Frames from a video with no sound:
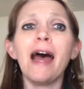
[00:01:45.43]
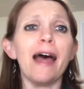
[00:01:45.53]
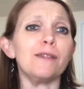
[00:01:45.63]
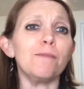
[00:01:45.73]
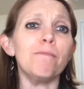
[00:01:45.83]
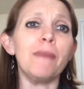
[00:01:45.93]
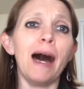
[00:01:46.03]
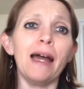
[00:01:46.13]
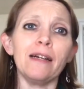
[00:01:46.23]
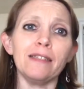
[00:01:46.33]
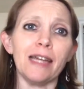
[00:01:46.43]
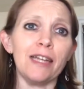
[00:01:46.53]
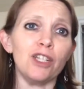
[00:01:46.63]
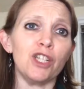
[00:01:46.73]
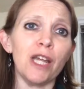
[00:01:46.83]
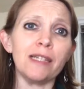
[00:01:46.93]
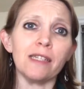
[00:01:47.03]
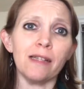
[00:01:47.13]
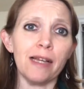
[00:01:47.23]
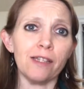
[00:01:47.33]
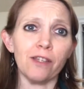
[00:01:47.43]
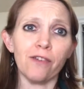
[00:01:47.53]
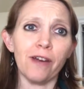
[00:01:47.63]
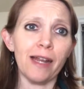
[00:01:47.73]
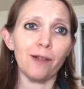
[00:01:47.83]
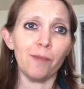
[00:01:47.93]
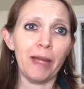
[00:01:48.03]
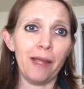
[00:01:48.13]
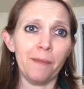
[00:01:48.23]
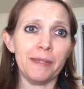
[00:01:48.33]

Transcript: as mild and gentle as the cradle babe